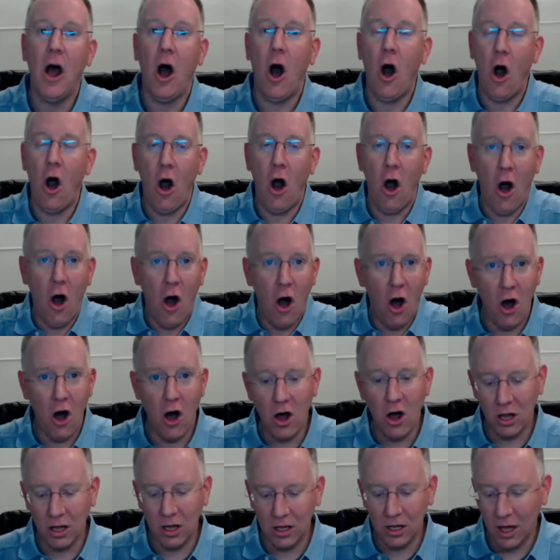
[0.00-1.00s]

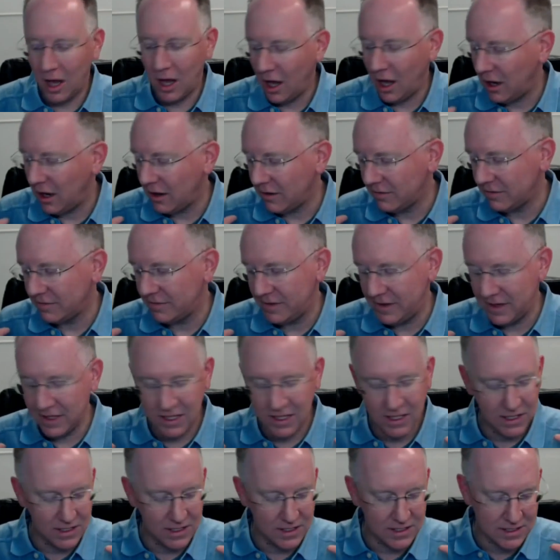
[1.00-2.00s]
All of
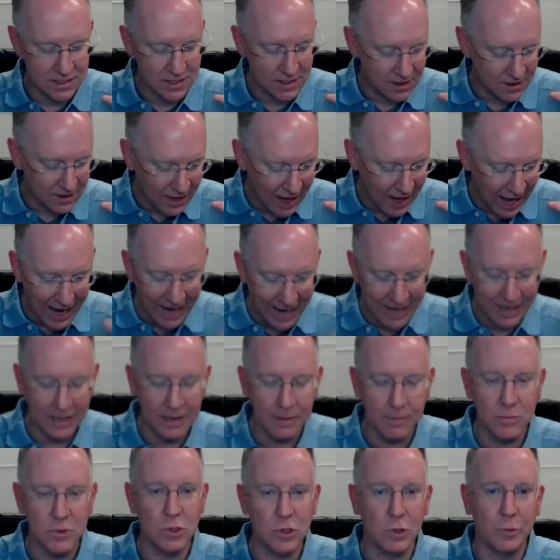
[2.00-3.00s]
these
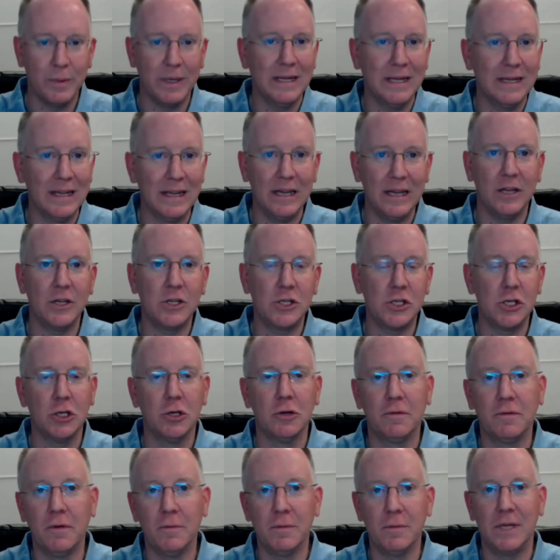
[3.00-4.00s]
items will be linked
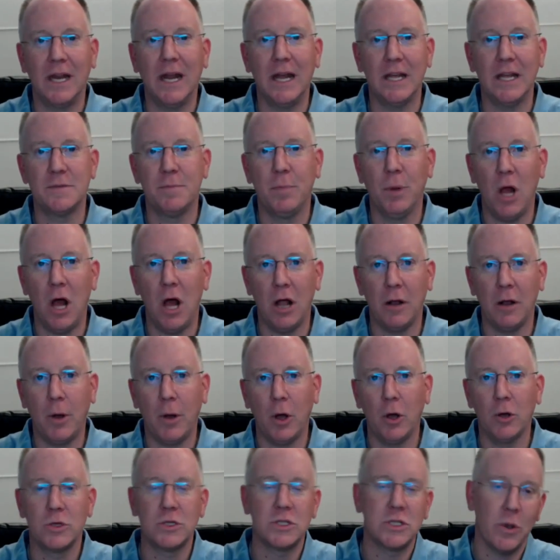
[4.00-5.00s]
to from today's blog
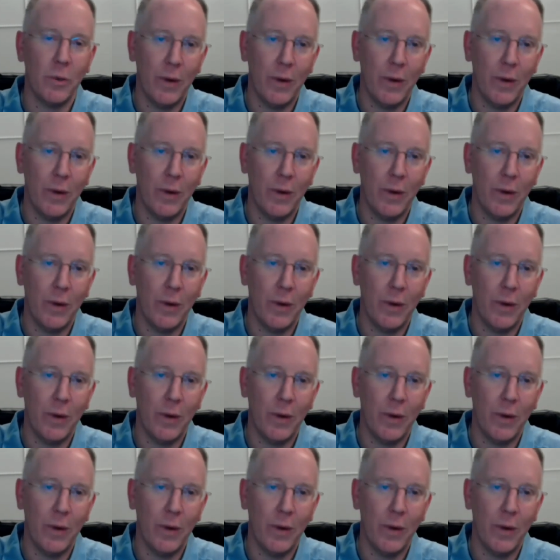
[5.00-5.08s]
post.